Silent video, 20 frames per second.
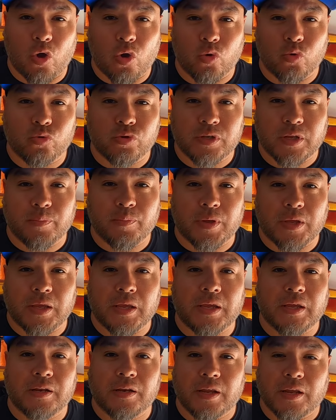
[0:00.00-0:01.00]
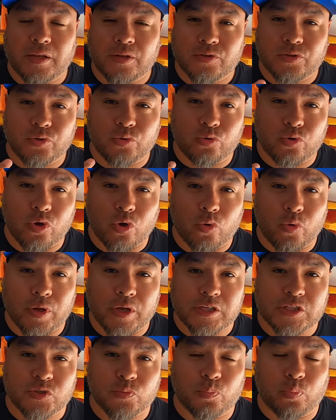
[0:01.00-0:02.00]
hone them in to go
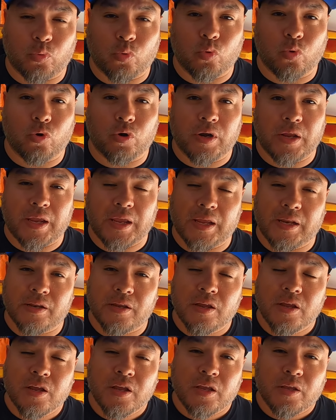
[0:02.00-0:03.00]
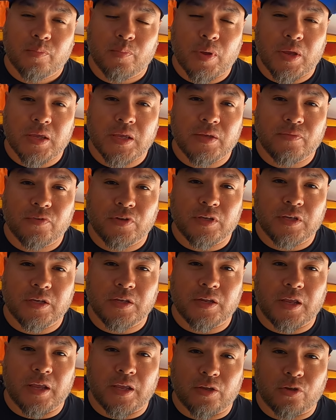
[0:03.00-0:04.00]
explore and may even
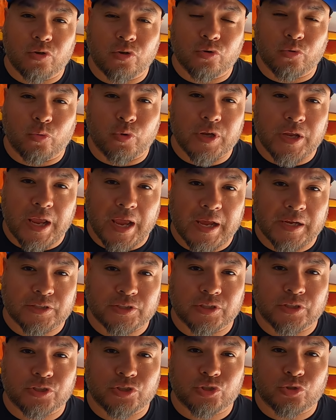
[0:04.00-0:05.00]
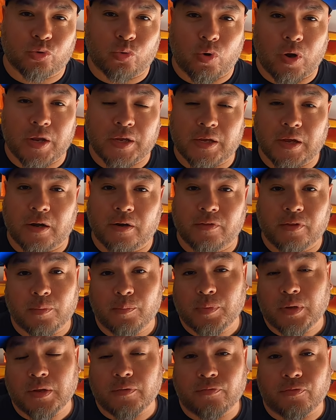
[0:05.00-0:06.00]
get a good reaction strike out of
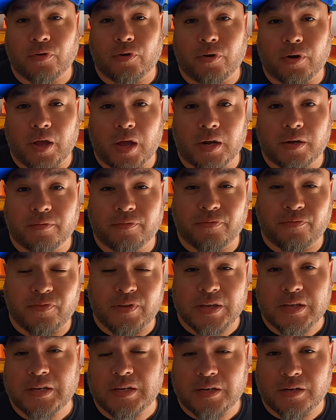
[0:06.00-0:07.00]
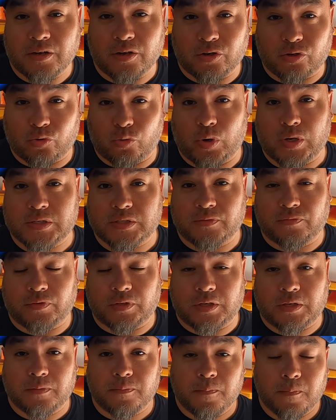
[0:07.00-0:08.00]
them if they're not feeding
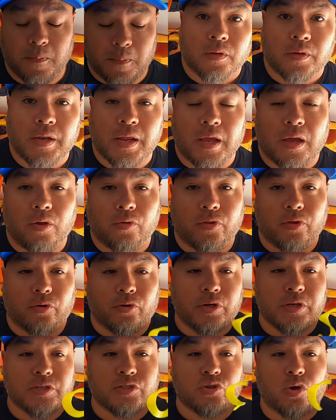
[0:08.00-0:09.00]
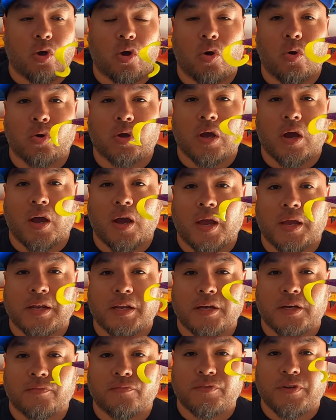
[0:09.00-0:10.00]
aggressively. Now there is all
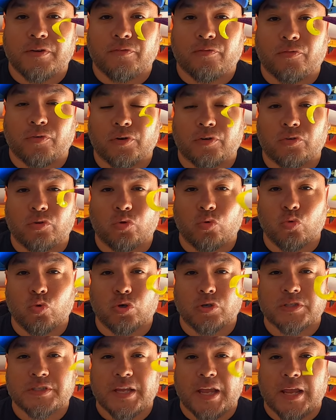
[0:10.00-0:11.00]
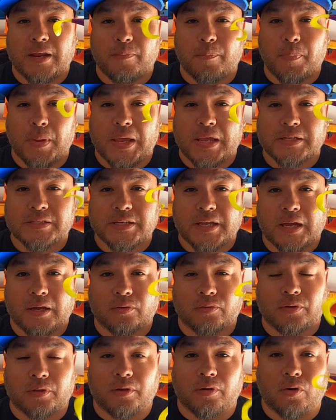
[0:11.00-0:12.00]
kind of different lures and baits
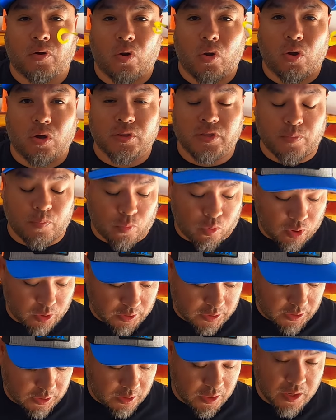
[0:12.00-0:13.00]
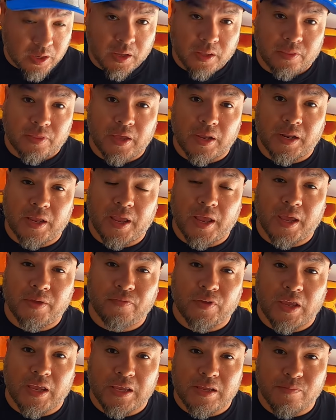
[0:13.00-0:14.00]
out there on the market that
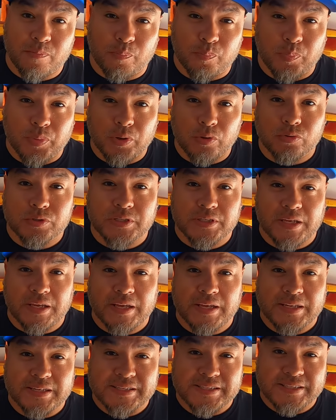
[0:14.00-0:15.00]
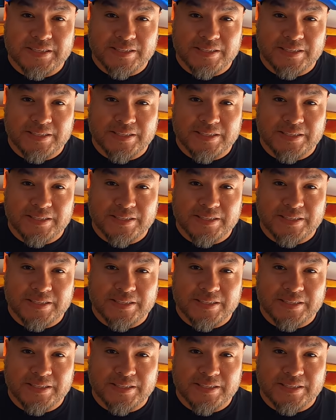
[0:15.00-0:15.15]
have a built-in